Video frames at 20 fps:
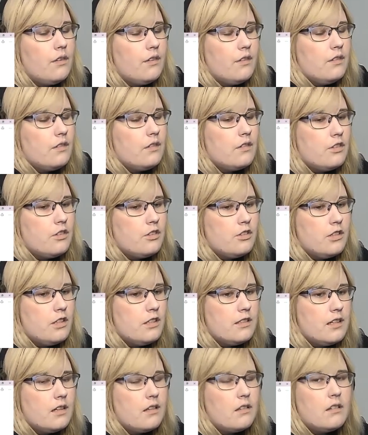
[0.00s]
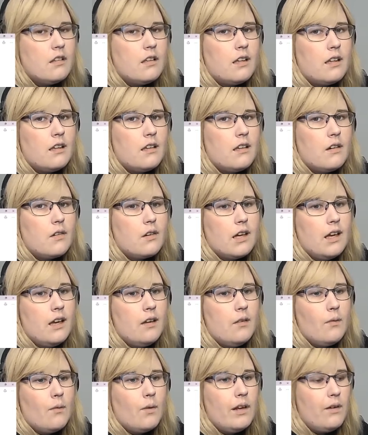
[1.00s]
she's guilty, okay?
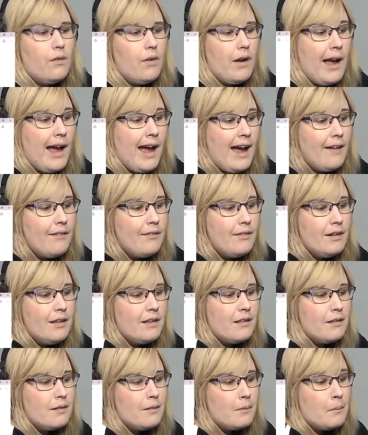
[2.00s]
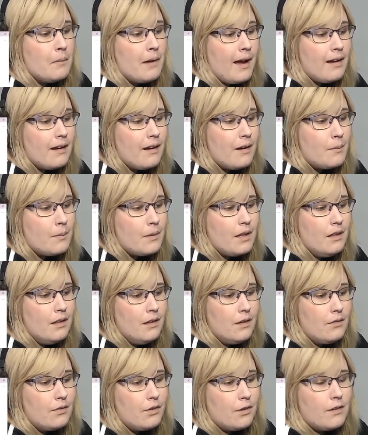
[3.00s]
We don't have anything to back up any
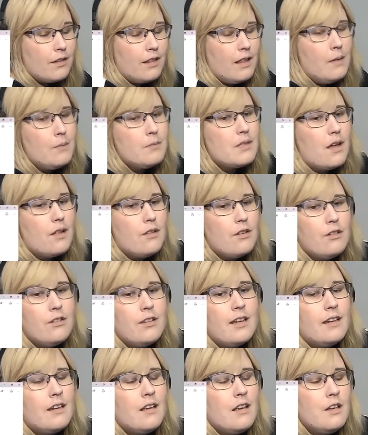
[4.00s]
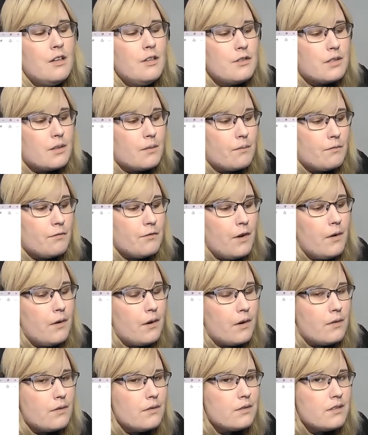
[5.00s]
of her claims other than some
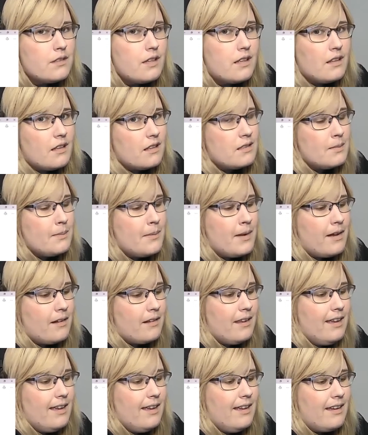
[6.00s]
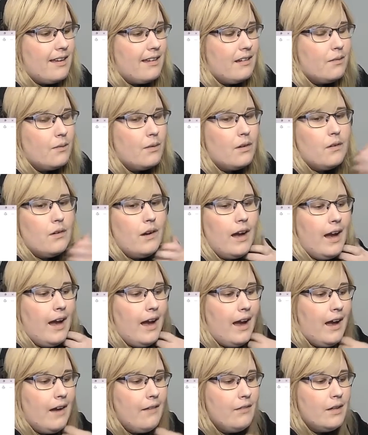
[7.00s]
photos, and that's about it. We don't
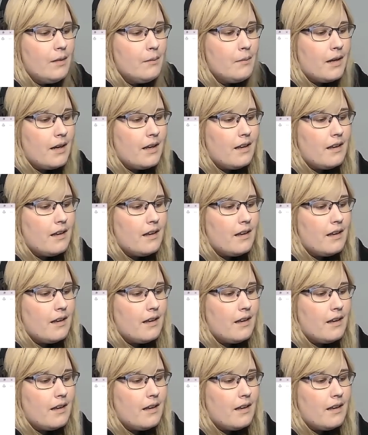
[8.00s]
have anybody